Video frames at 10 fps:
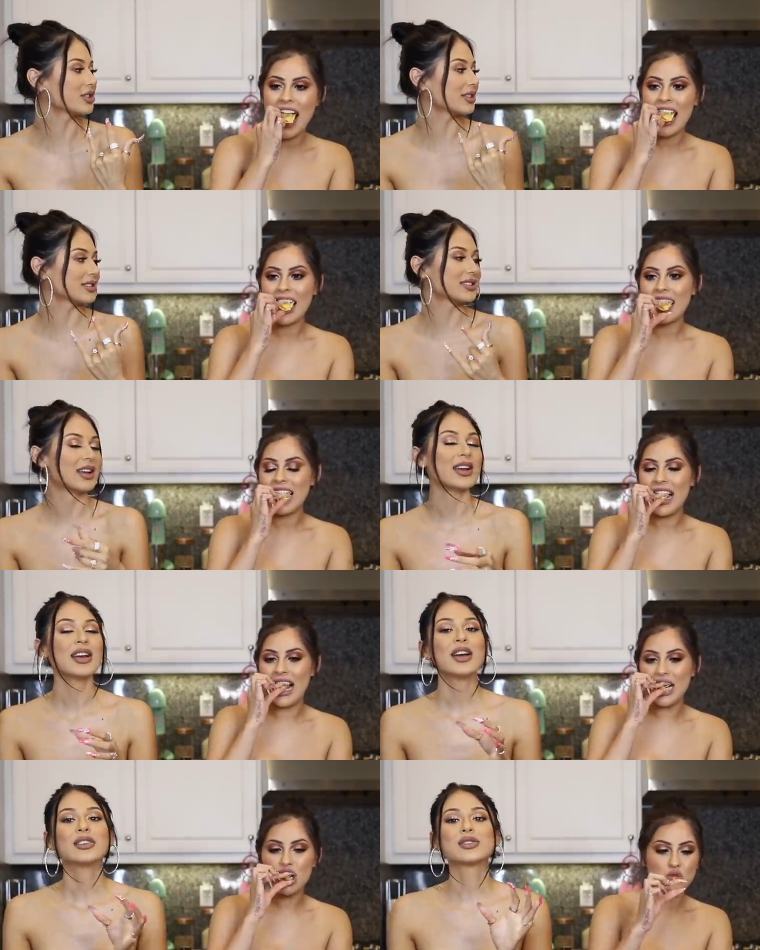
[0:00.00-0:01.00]
Speaker 1: entrance.
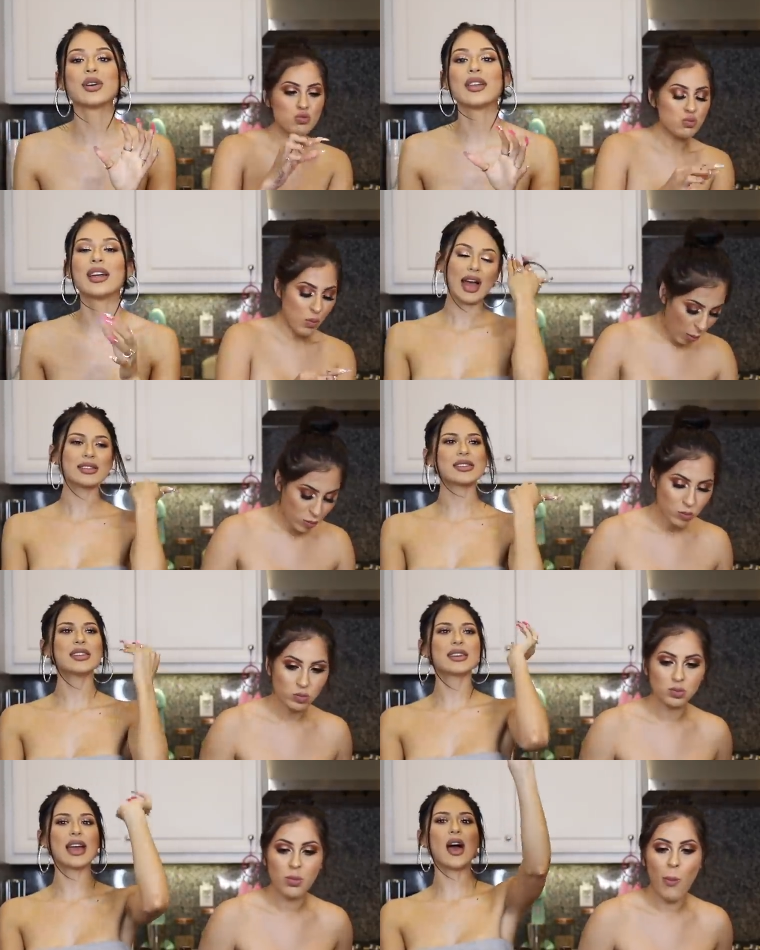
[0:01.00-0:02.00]
Mm-hmm. So then I see
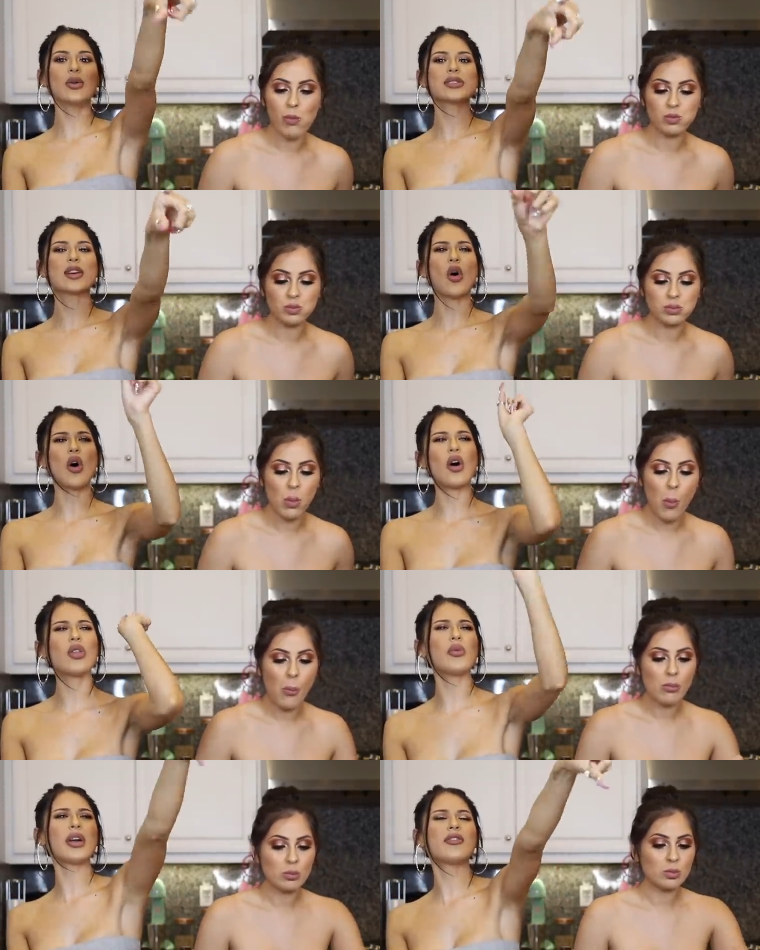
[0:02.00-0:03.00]
the cow is like
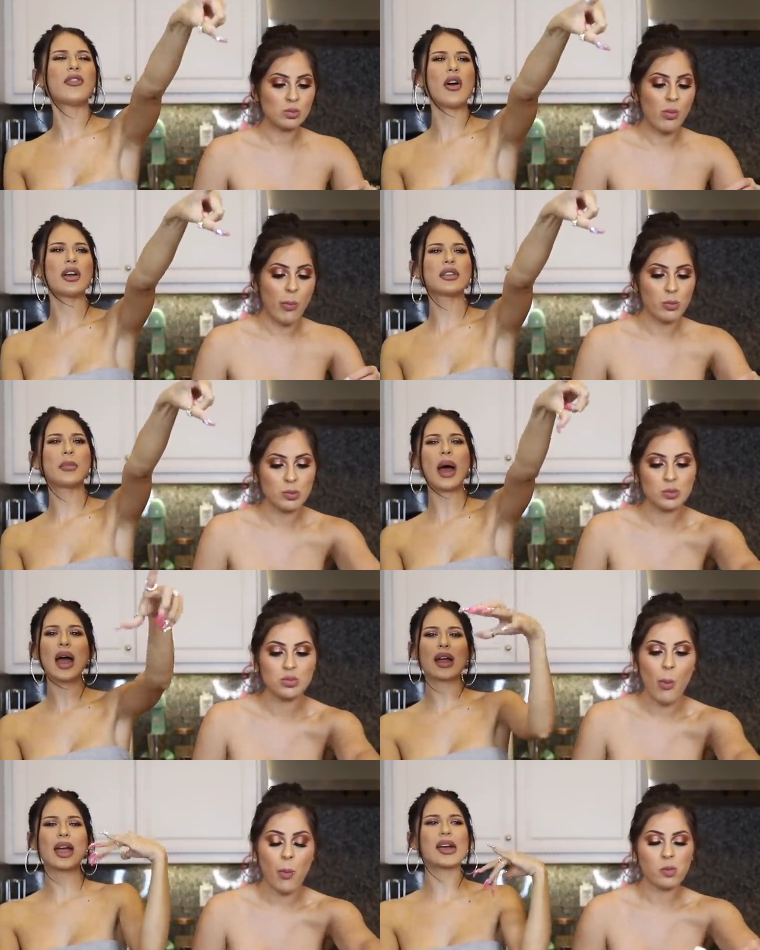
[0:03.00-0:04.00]
all the way far in the
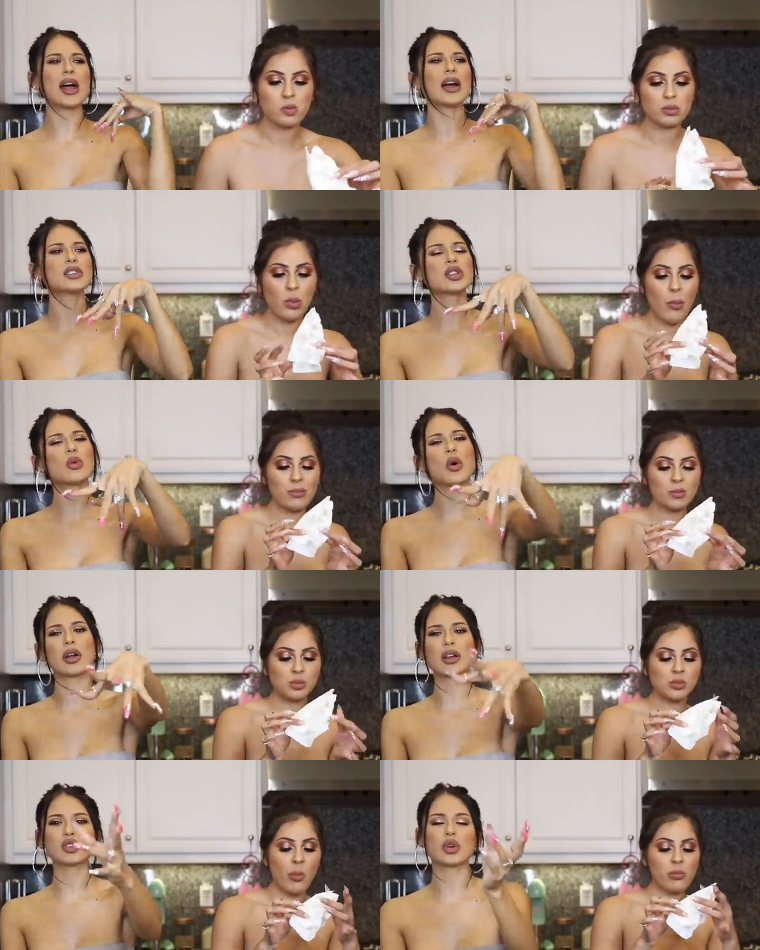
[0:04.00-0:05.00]
back, and I start
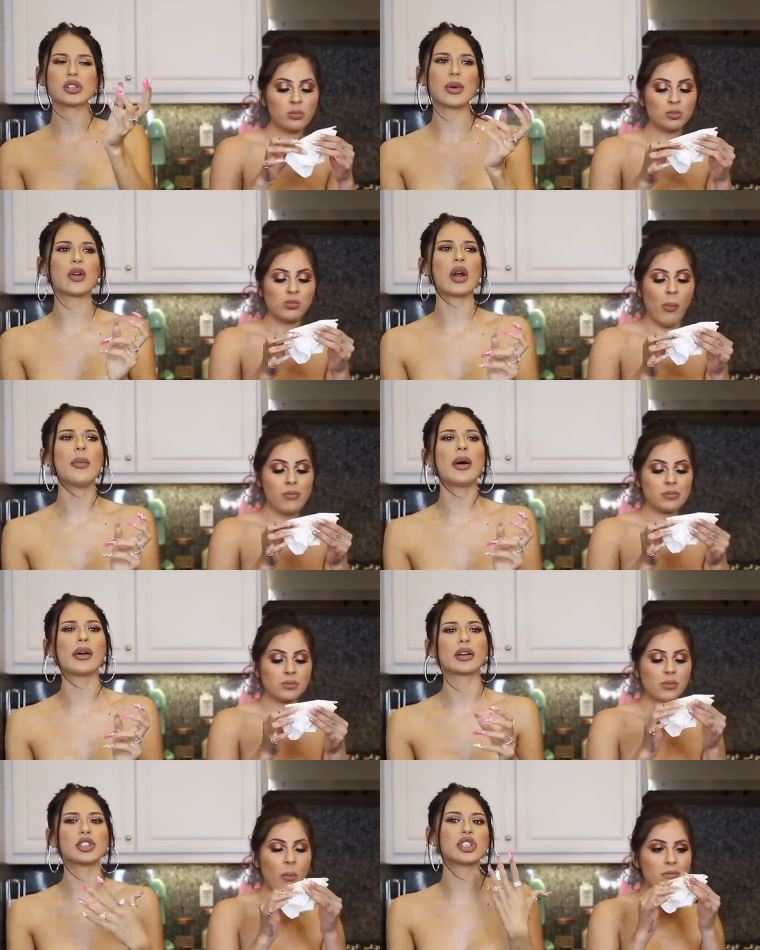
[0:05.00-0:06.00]
walking towards my
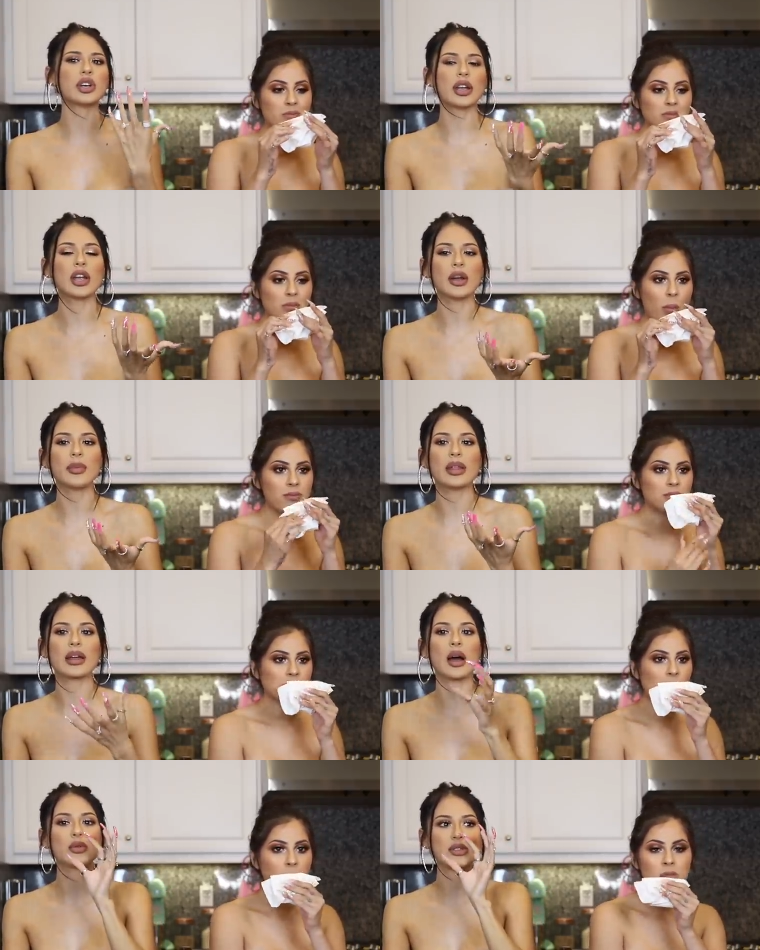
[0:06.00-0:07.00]
grandma because she couldn't hear me.
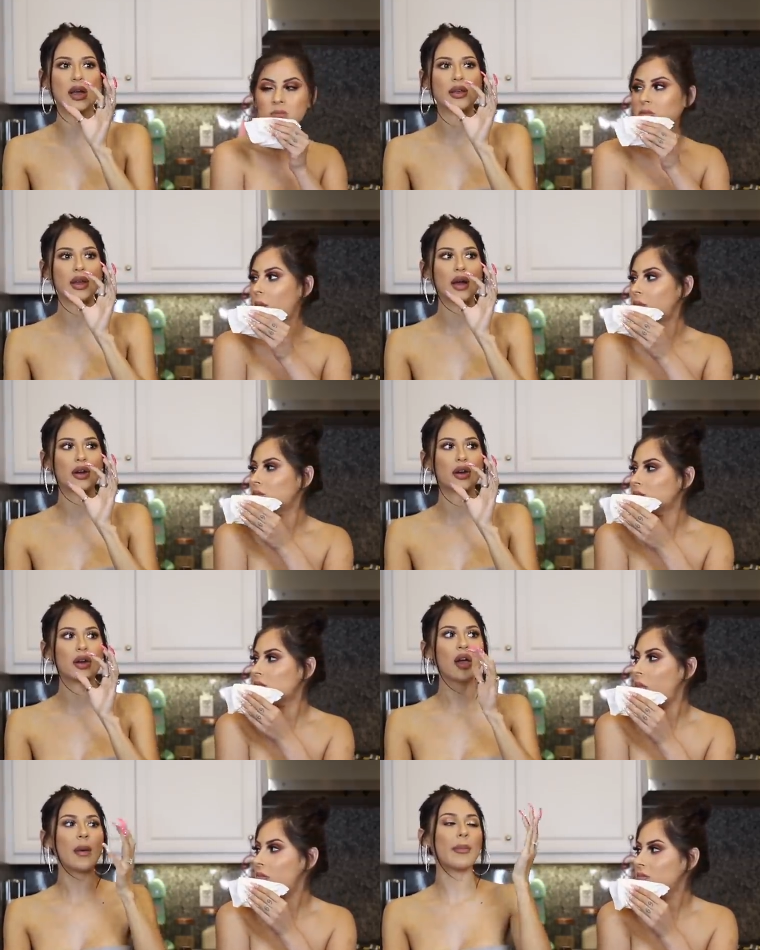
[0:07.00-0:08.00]
Like I was yelling at
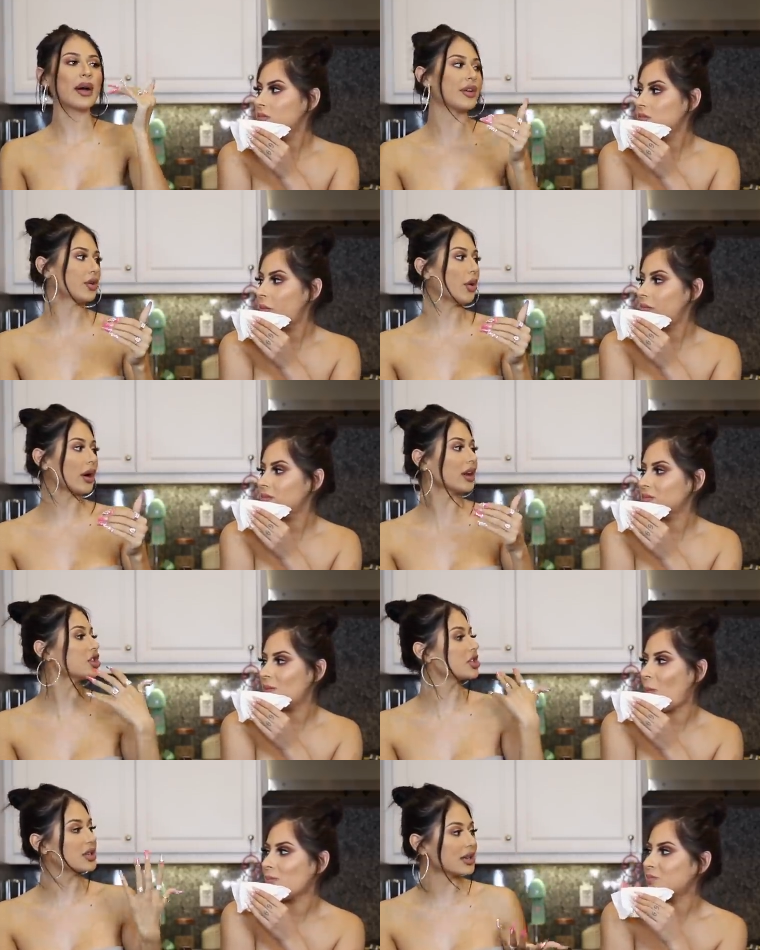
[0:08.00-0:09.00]
her by the door and
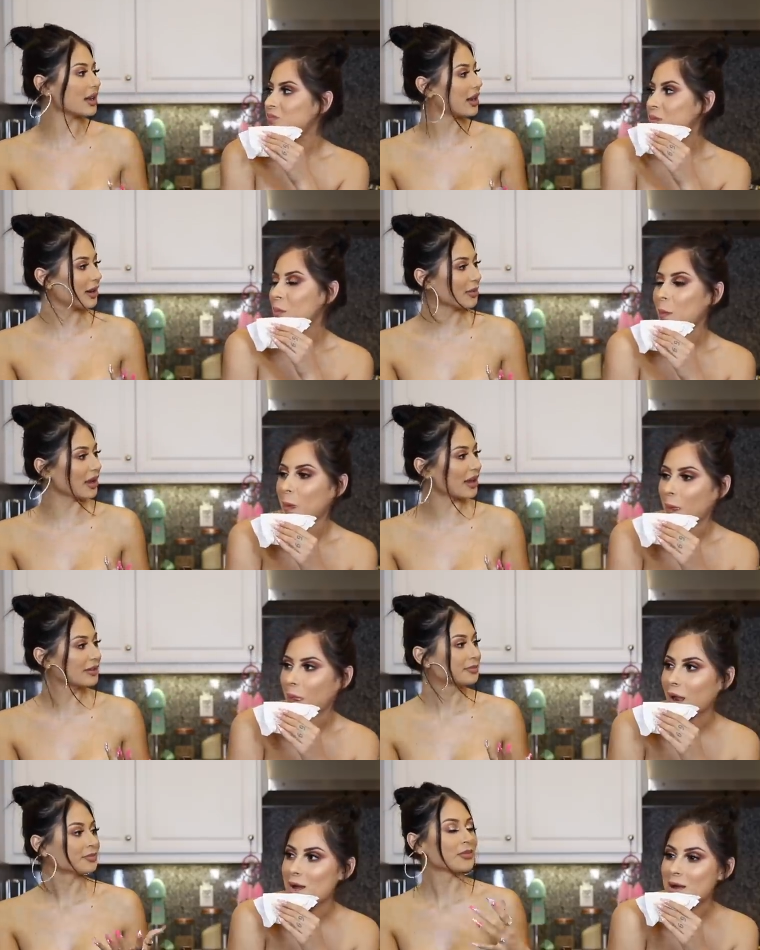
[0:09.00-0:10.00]
she didn't hear me.
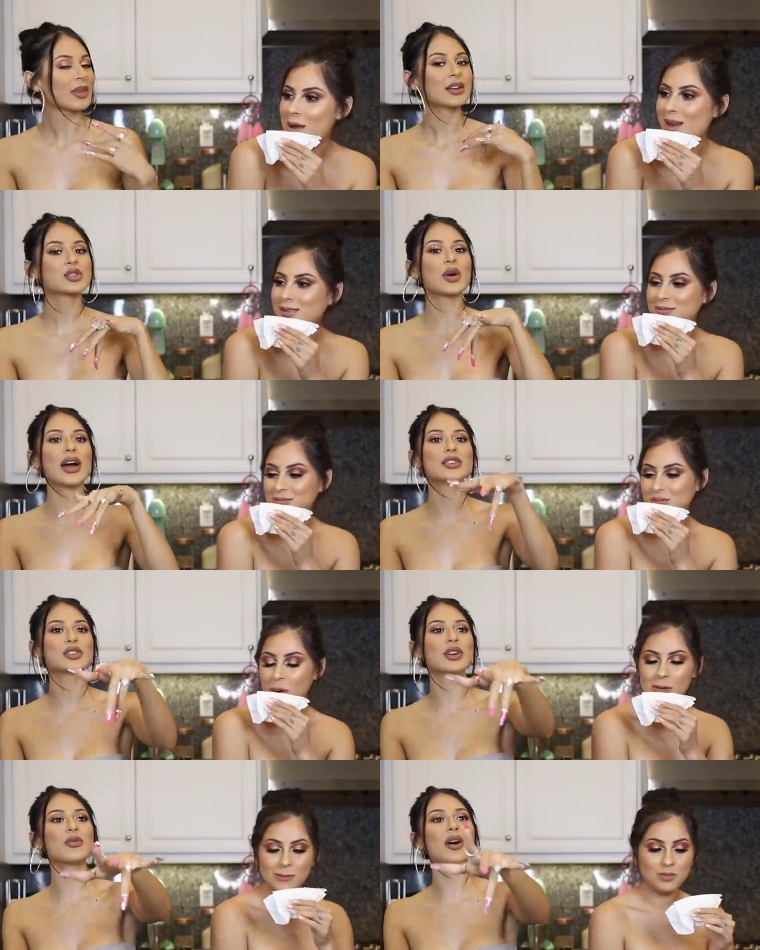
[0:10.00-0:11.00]
So I
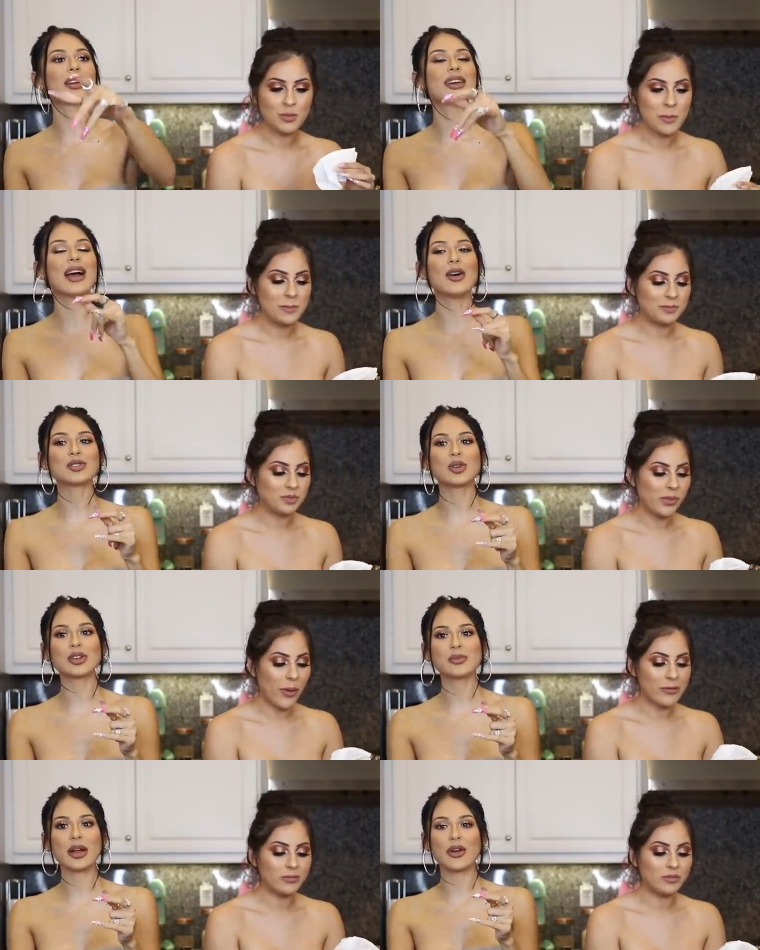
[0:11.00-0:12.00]
started walking out
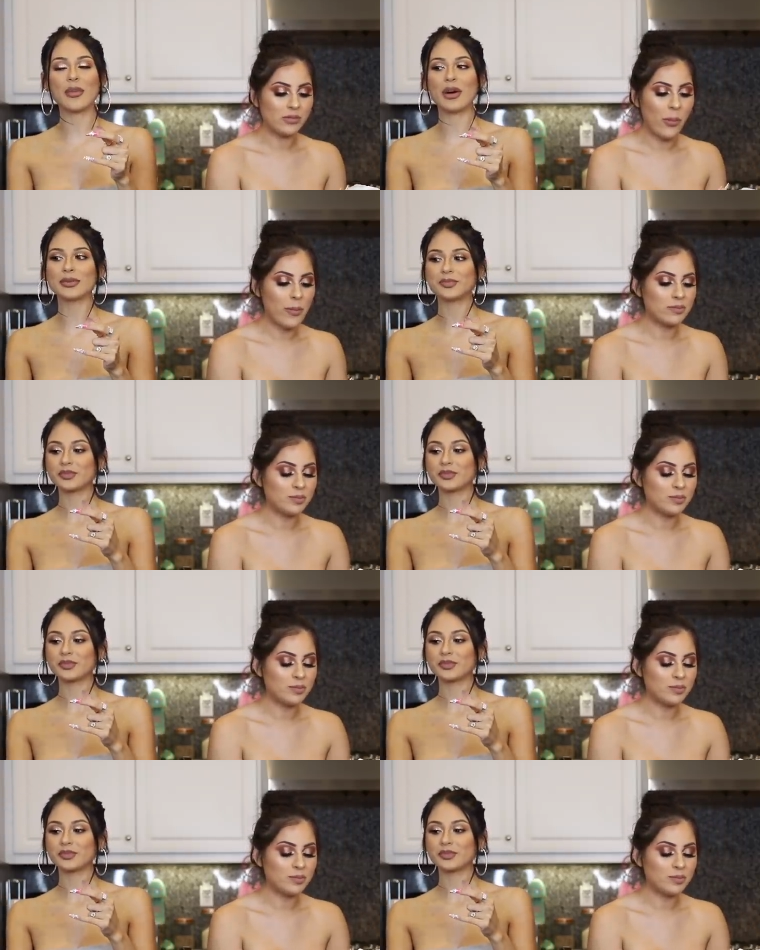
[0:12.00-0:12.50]
towards my grandma